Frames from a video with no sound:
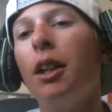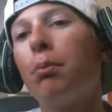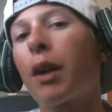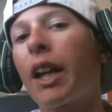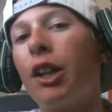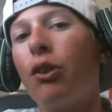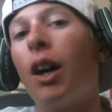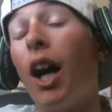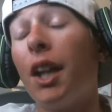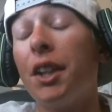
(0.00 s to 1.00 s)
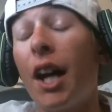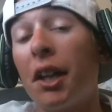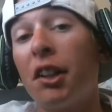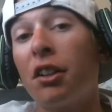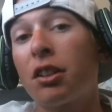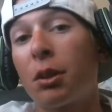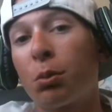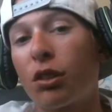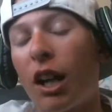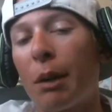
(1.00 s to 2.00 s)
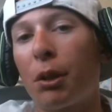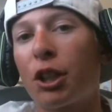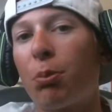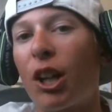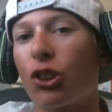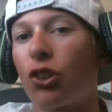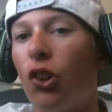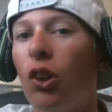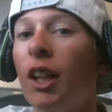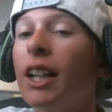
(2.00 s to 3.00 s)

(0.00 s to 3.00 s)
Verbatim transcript: bringing you another subscriber special.